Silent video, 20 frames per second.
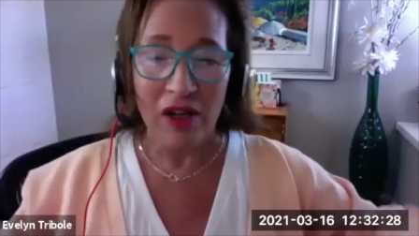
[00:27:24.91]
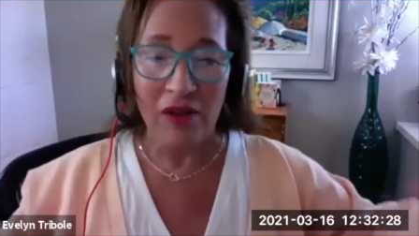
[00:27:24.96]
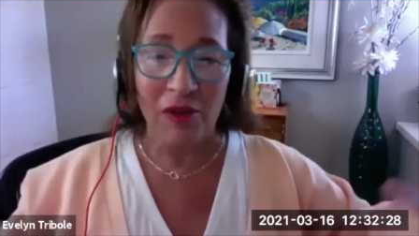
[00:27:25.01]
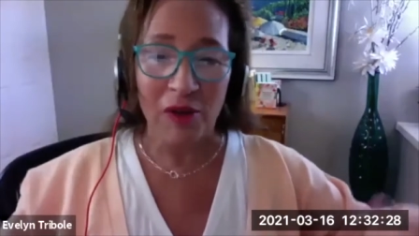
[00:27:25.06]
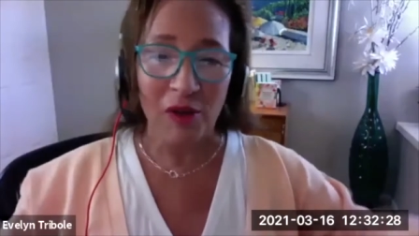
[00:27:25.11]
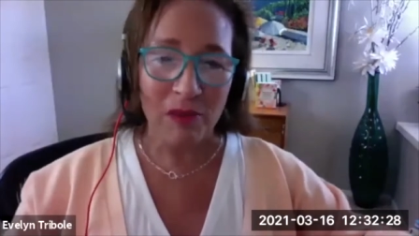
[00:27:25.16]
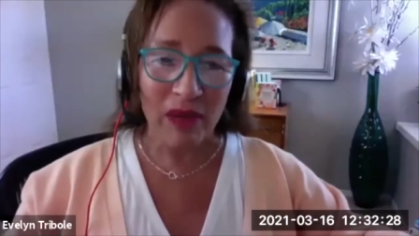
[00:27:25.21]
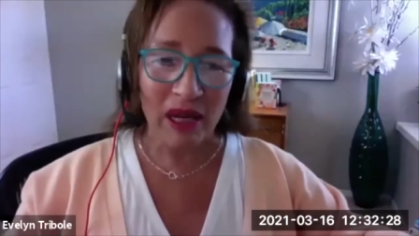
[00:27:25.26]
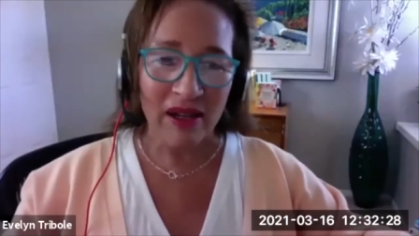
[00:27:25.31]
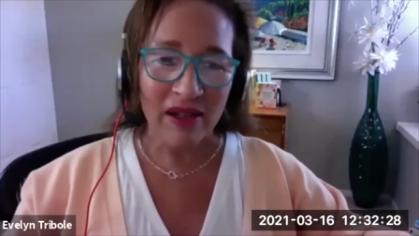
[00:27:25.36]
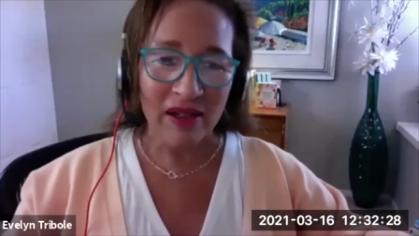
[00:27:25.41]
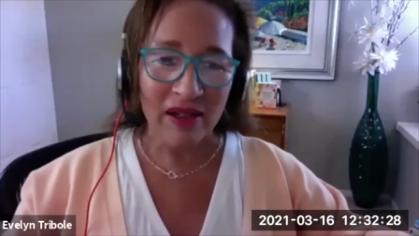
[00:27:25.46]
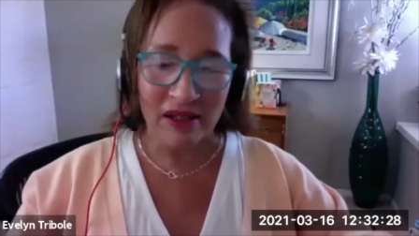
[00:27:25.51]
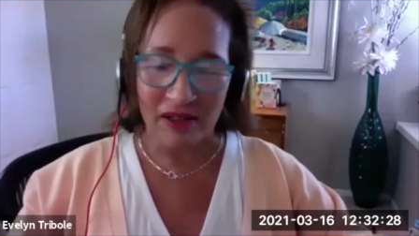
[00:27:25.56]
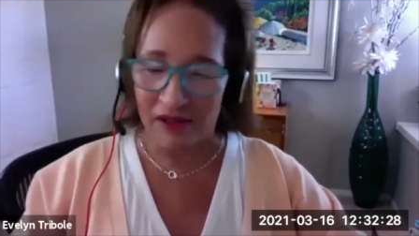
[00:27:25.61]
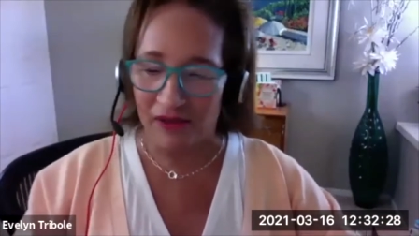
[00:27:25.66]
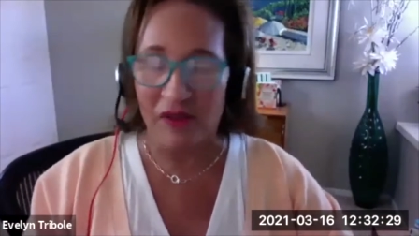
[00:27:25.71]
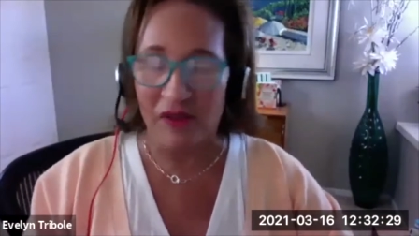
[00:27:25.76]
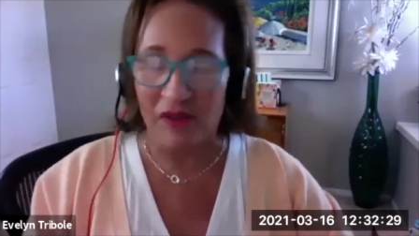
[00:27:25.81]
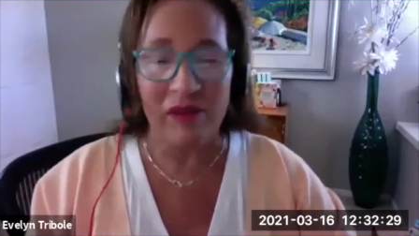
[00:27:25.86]
they're
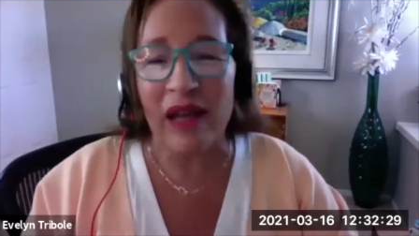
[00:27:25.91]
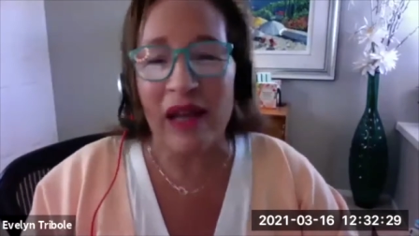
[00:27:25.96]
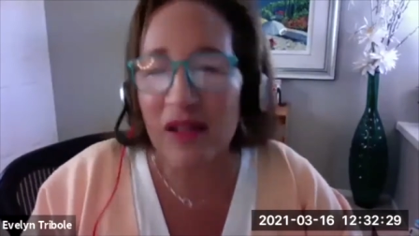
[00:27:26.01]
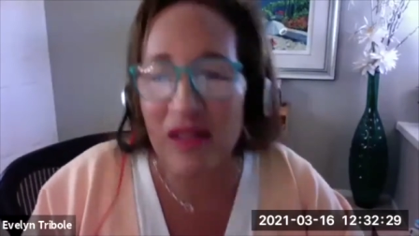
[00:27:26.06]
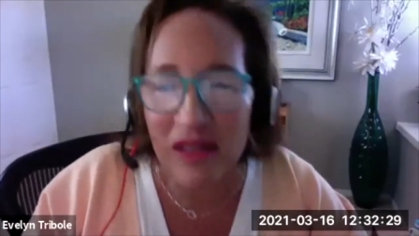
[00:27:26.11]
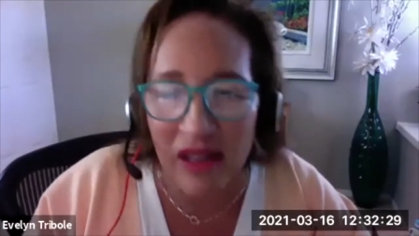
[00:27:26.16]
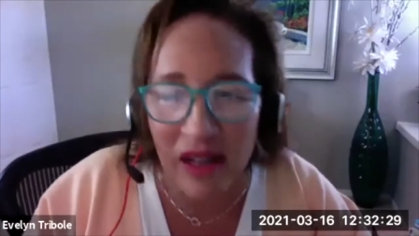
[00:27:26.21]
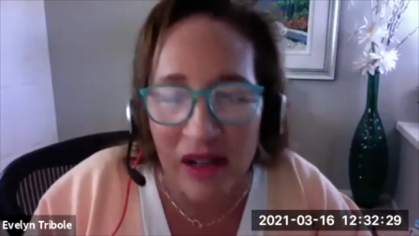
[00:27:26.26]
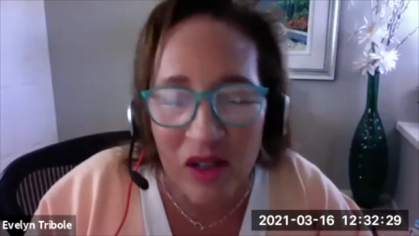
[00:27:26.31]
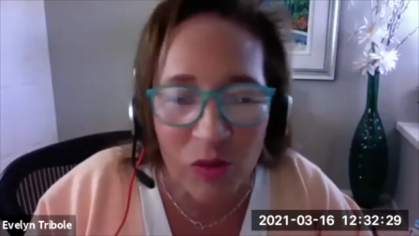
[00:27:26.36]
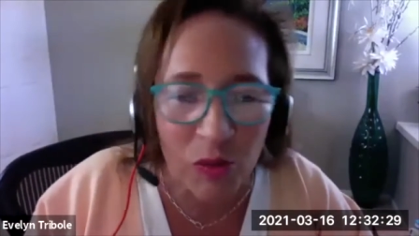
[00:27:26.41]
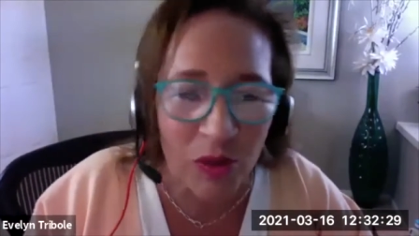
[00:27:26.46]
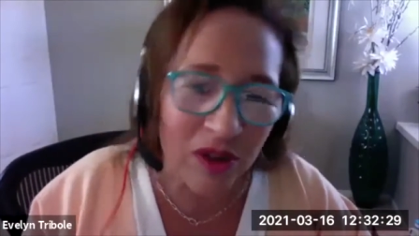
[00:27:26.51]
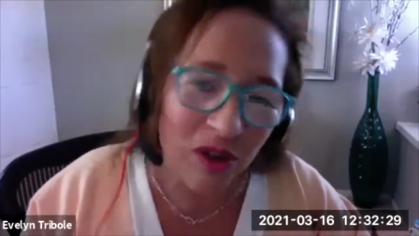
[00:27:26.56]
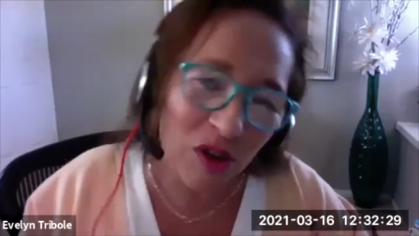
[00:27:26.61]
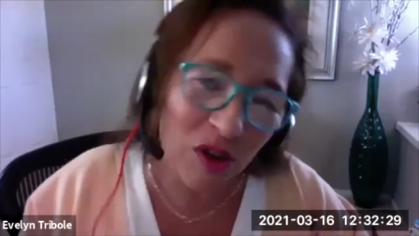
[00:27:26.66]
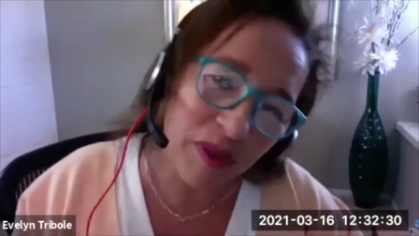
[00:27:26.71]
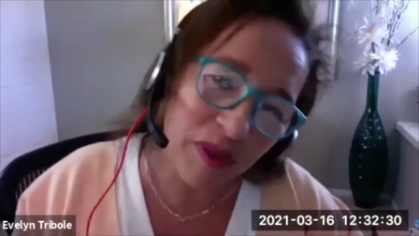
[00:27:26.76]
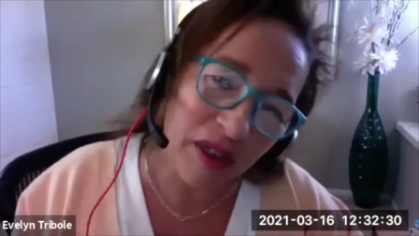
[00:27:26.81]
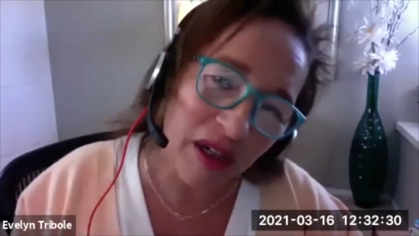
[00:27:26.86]
massive that's that's what
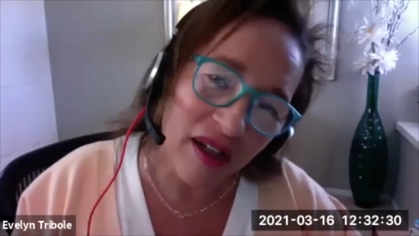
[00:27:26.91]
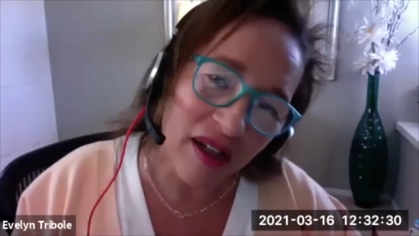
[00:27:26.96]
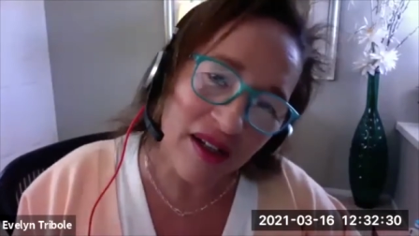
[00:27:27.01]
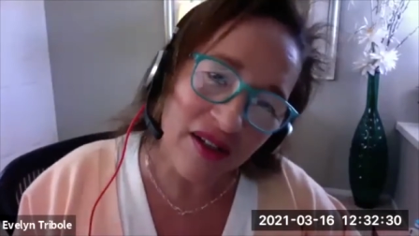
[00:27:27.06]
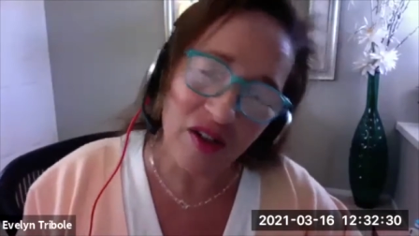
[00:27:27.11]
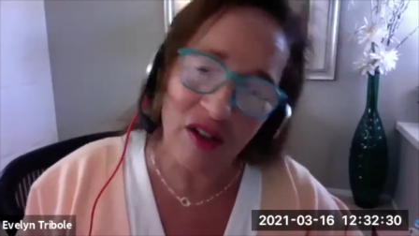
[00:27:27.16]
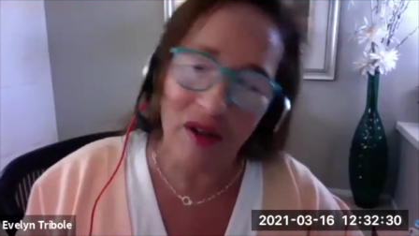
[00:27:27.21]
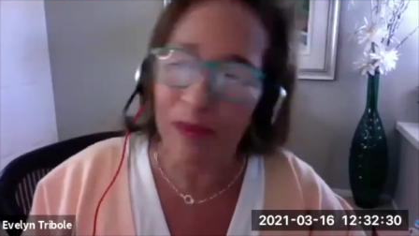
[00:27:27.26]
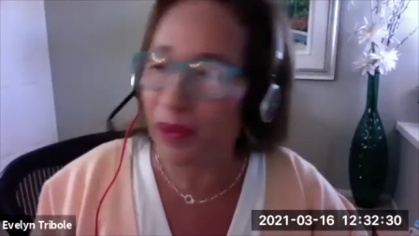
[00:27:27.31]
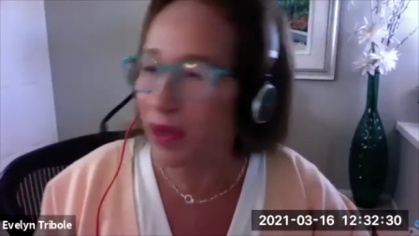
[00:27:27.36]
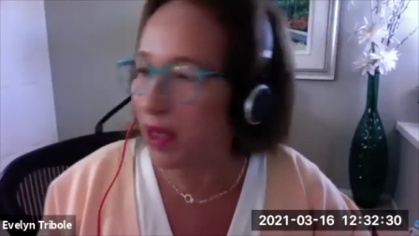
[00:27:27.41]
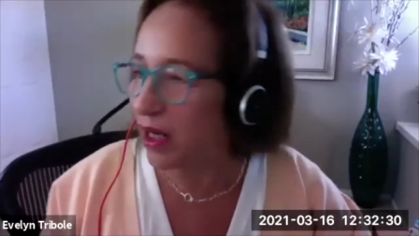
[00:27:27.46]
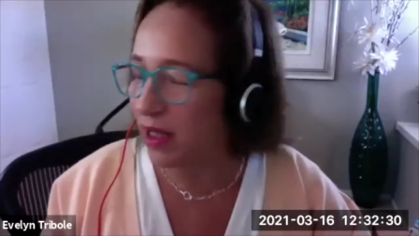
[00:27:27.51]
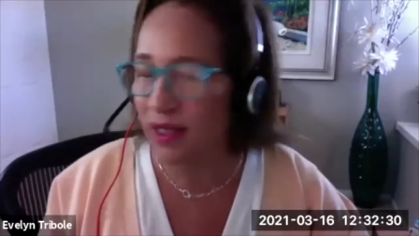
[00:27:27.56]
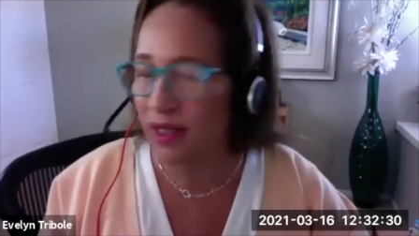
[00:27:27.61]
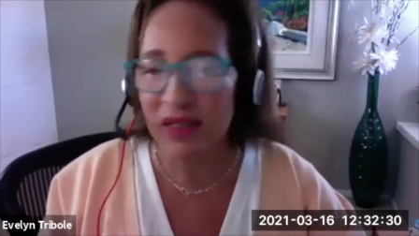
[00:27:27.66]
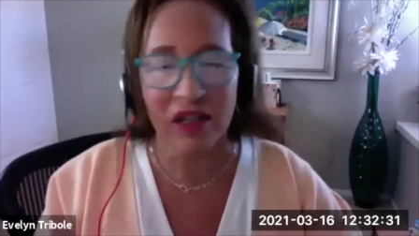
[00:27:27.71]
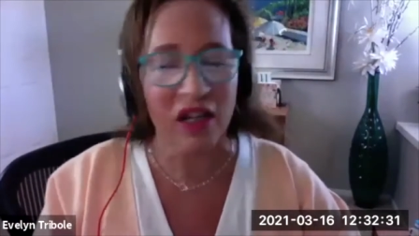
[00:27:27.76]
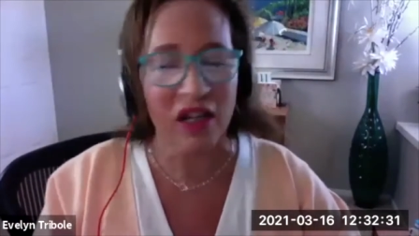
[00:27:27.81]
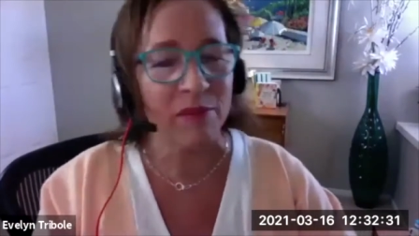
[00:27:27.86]
their bodies are
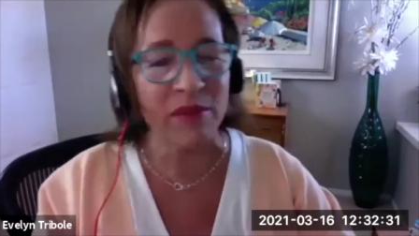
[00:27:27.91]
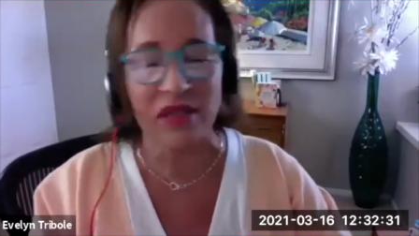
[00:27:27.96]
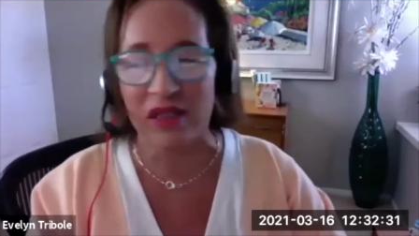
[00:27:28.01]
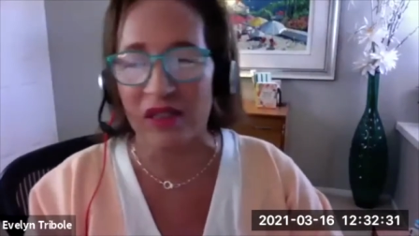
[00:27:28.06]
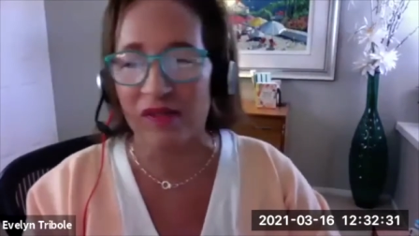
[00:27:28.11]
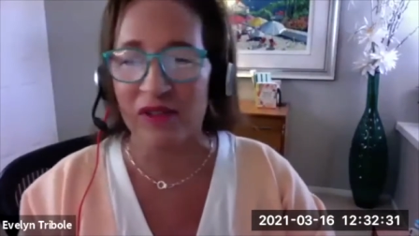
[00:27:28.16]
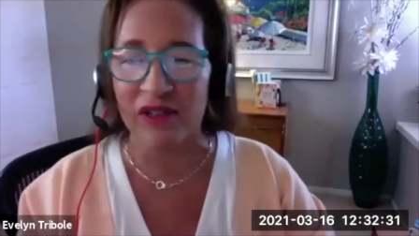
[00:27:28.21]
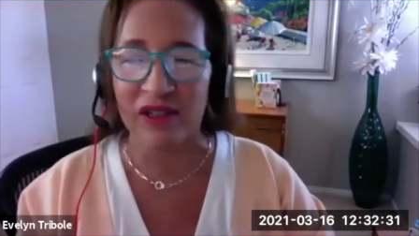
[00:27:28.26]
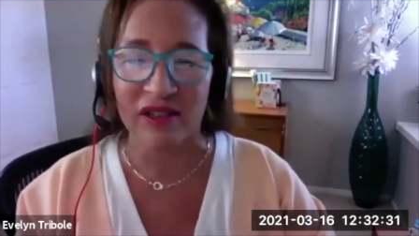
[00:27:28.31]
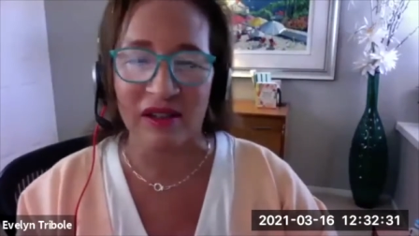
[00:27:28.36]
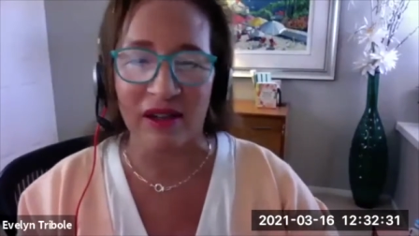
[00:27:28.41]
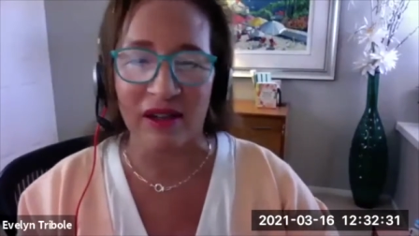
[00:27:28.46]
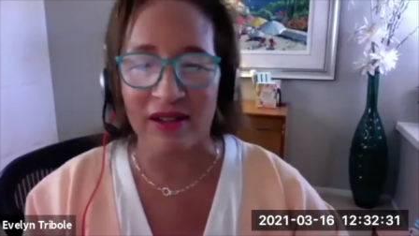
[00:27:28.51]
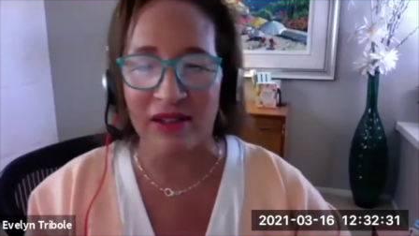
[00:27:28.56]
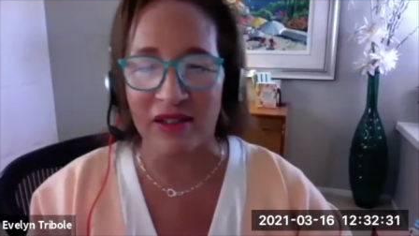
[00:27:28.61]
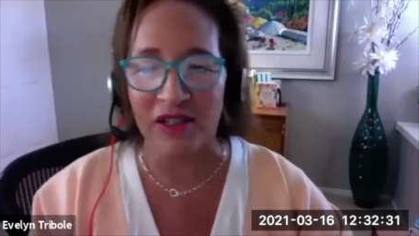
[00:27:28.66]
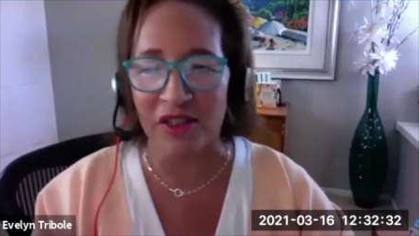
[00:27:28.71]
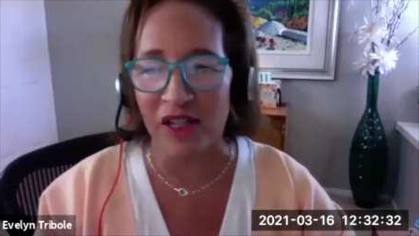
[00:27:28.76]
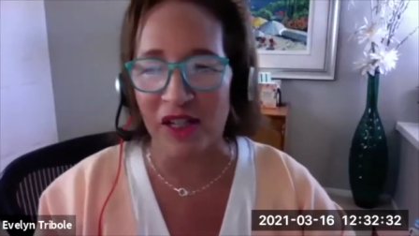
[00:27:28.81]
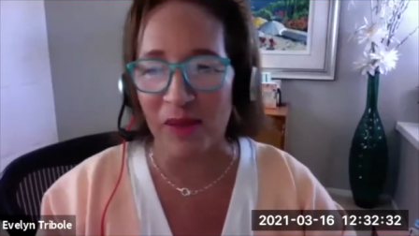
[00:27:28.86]
bodies come in different
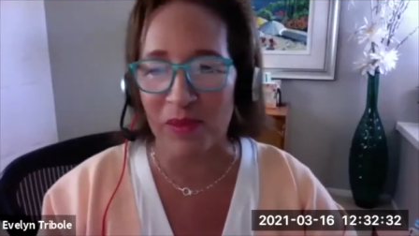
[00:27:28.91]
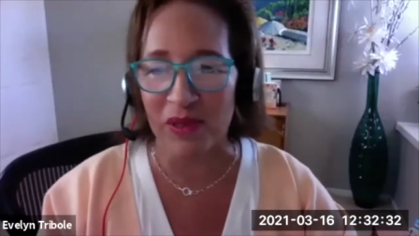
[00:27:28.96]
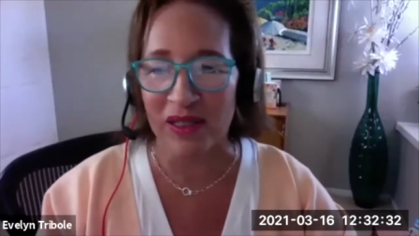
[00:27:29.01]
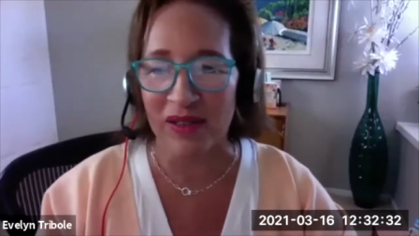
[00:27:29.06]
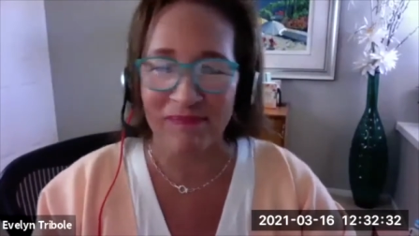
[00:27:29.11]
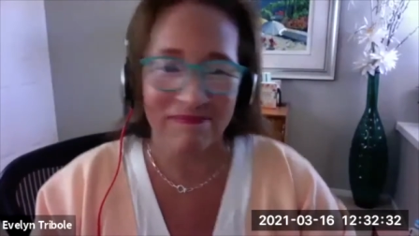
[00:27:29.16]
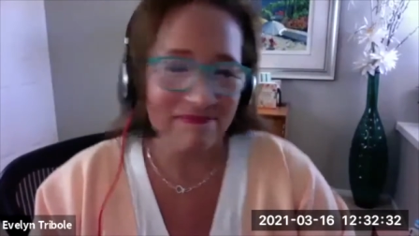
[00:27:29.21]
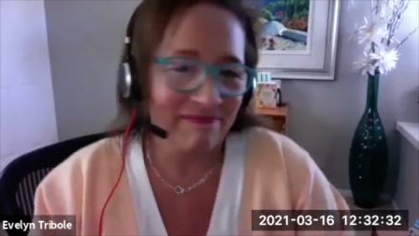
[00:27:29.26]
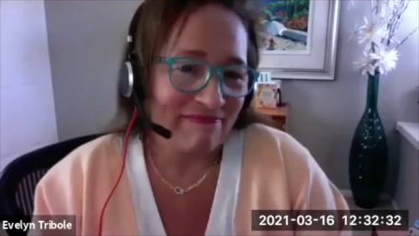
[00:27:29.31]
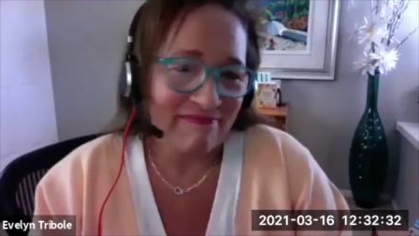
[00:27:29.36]
size and shapes